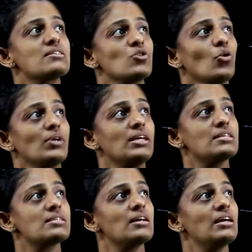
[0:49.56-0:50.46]

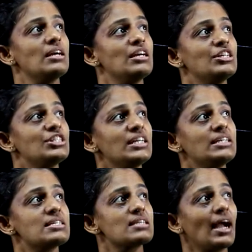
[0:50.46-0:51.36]
stories, she
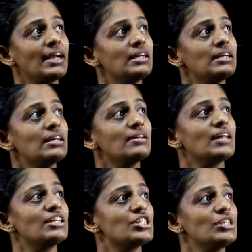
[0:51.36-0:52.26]
decided
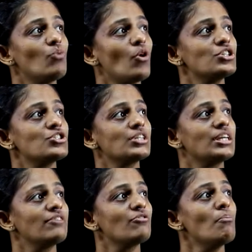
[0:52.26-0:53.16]
that she wanted to
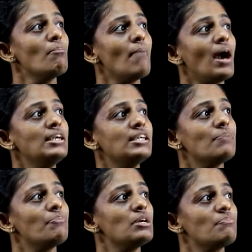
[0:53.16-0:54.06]
give
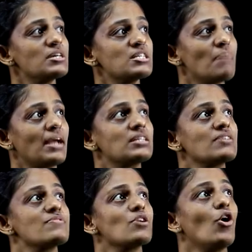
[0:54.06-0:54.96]
multiple
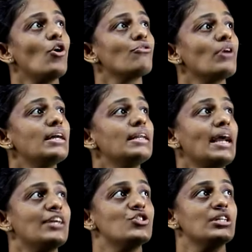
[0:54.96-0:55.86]
perspectives of
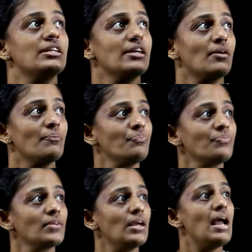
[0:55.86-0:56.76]
Nigeria.
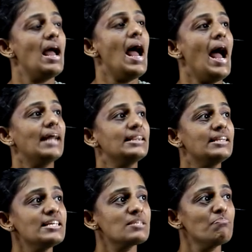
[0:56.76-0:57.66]
And
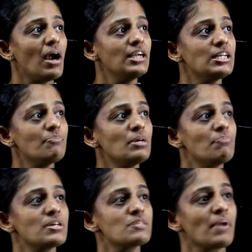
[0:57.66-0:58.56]
this multiple
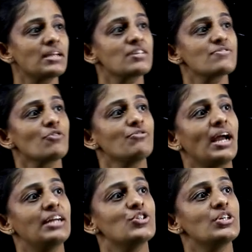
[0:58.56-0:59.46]
perspectives of
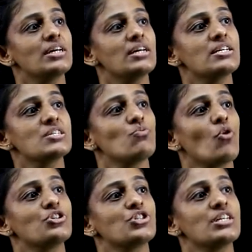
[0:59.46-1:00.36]
Nigeria is
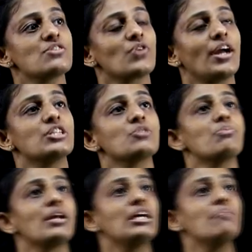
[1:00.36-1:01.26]
what she's trying to bring